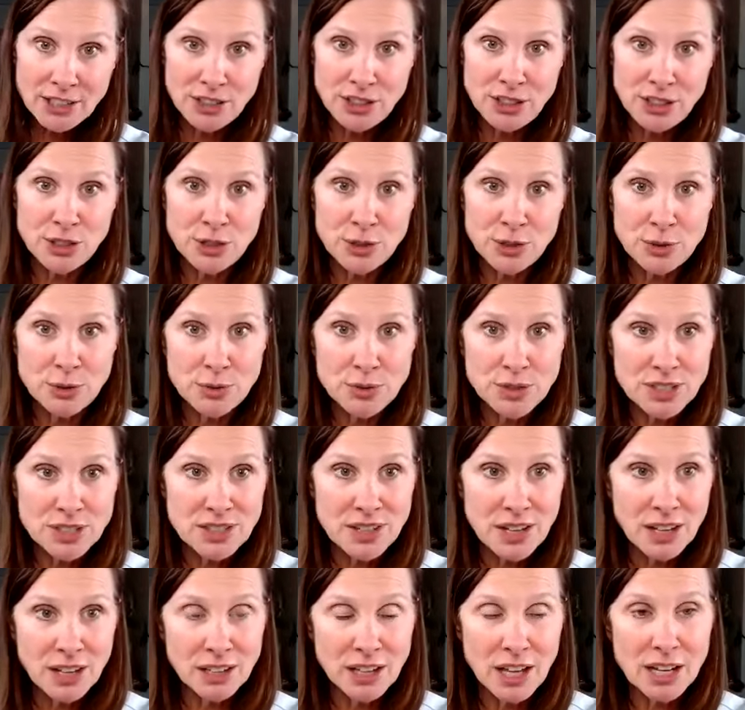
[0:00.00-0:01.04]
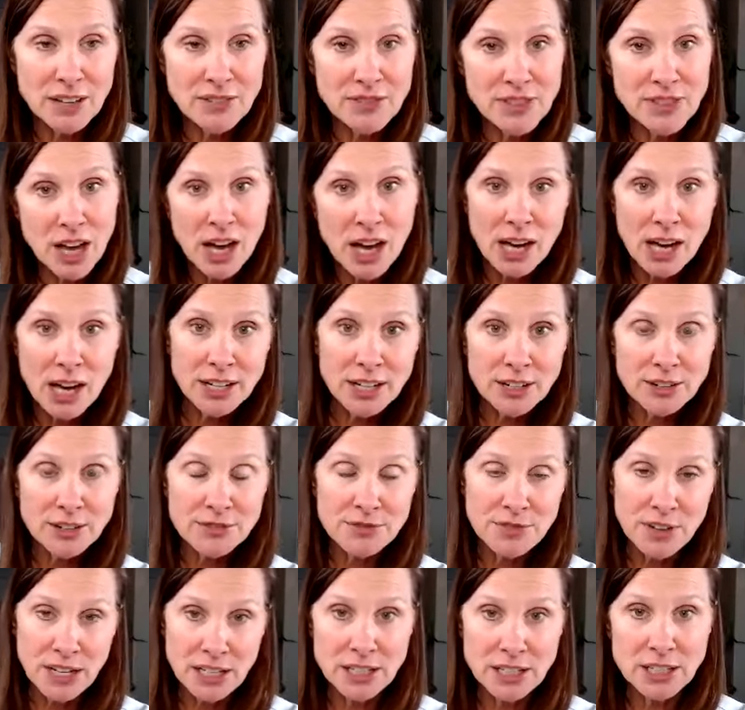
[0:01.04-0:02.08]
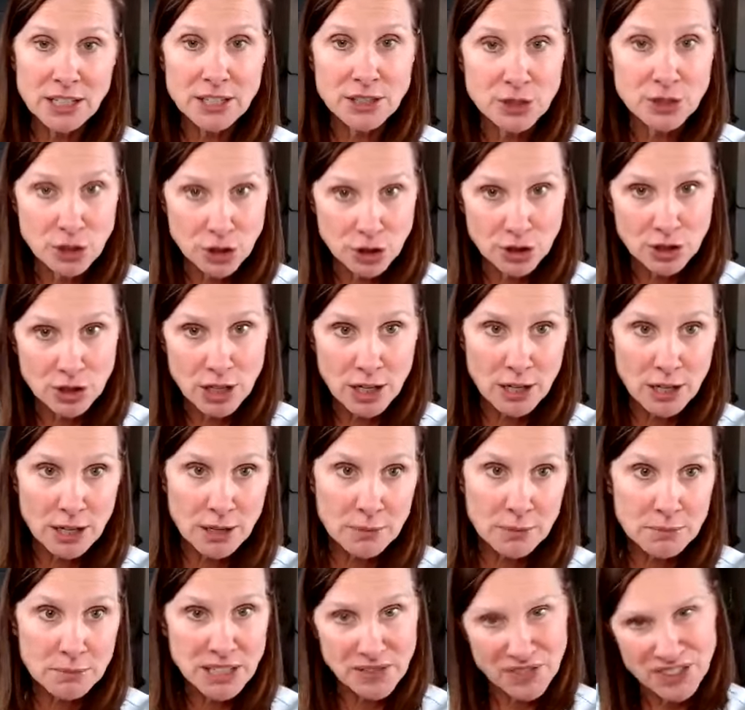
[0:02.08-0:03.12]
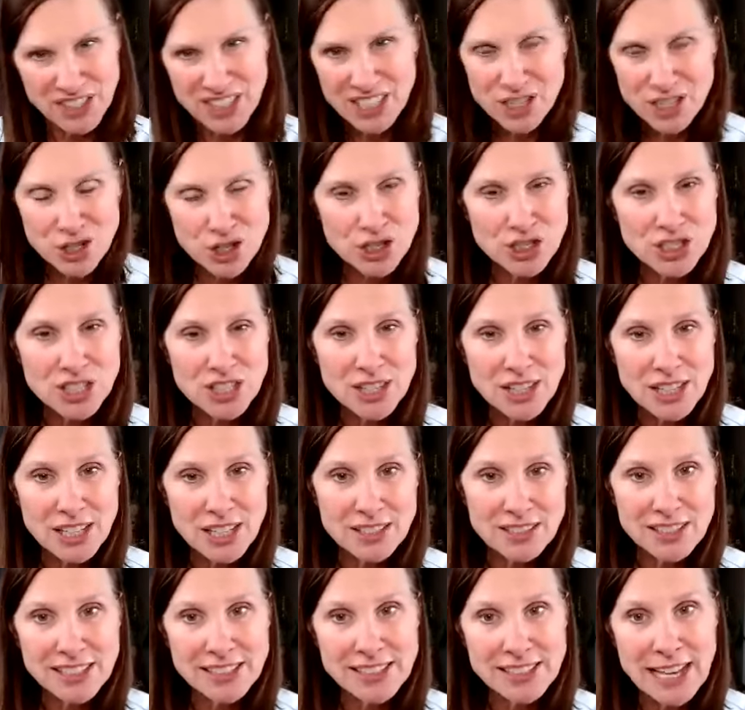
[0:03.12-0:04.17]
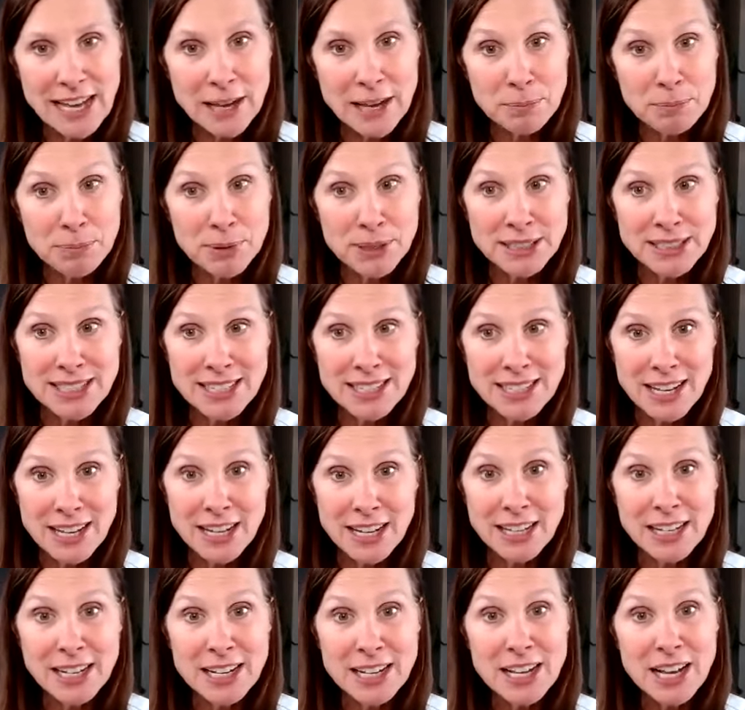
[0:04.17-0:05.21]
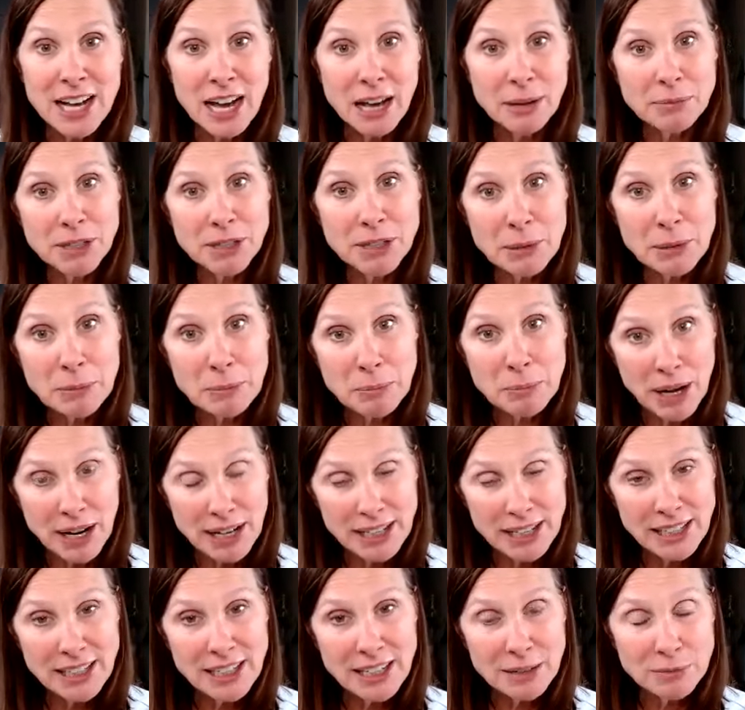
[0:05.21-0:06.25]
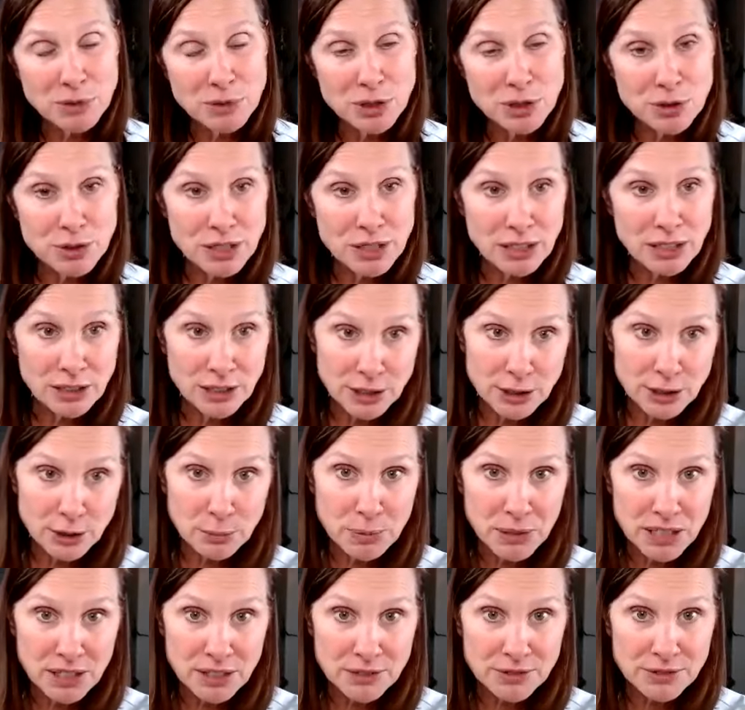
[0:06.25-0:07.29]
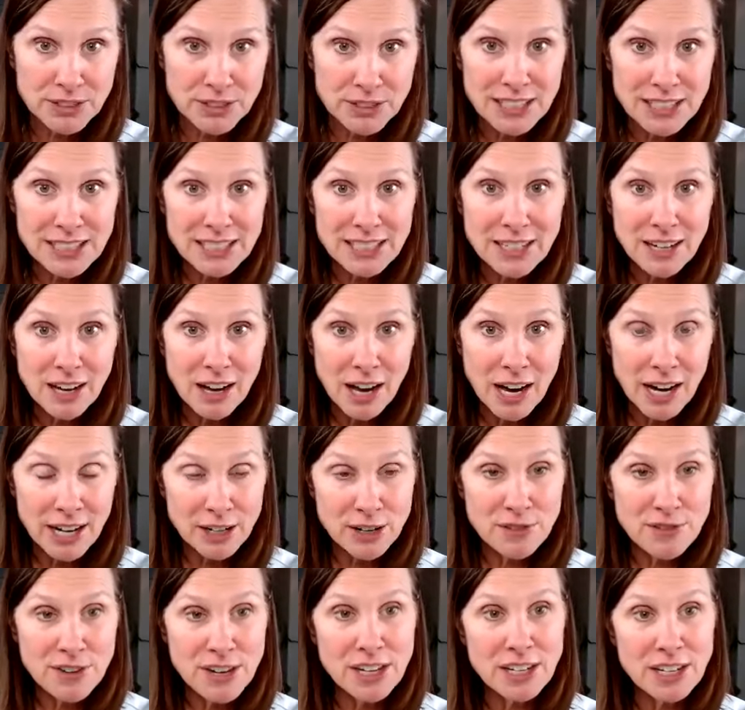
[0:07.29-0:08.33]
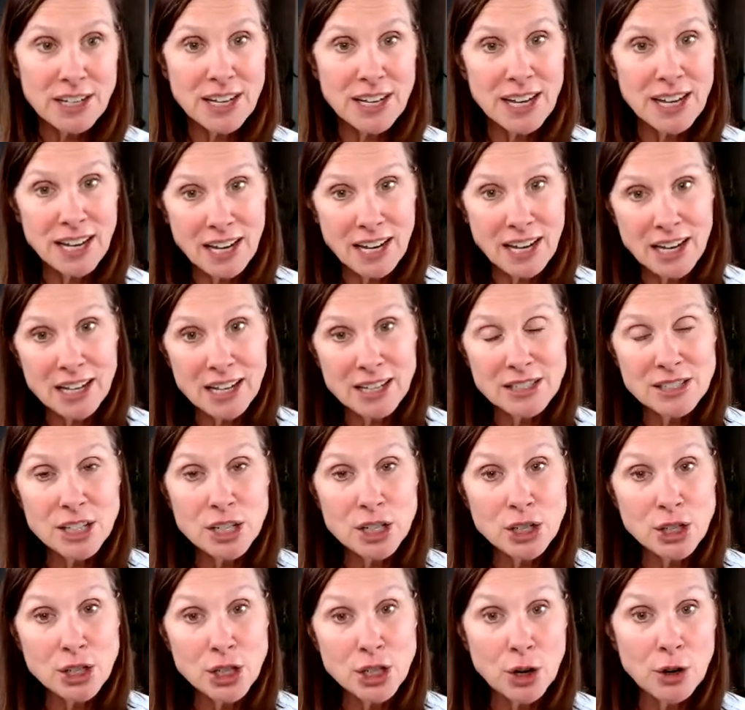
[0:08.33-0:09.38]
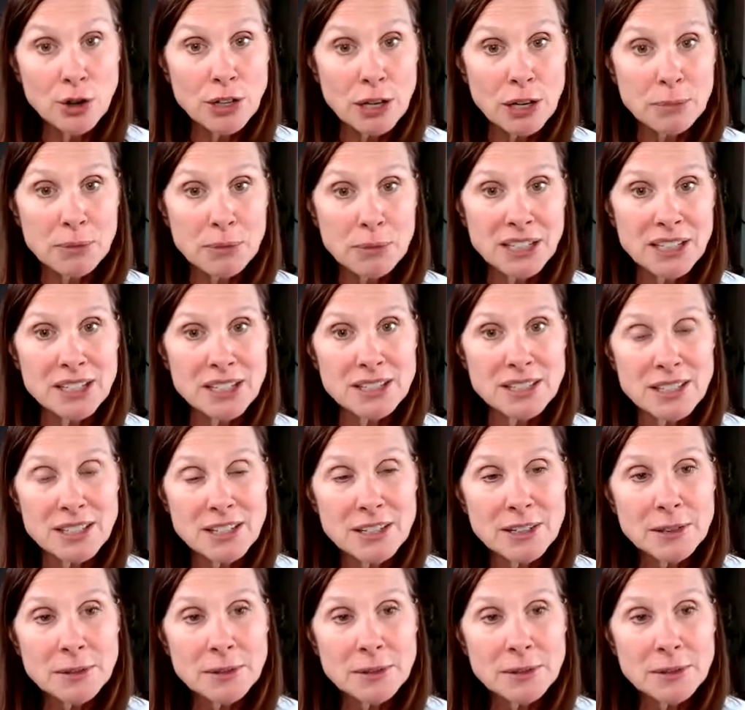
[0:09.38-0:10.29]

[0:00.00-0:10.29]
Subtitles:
use a lot of the Ayurvedic definitions and things like that, but tonight I'm using a little bit of Ayurveda and yoga because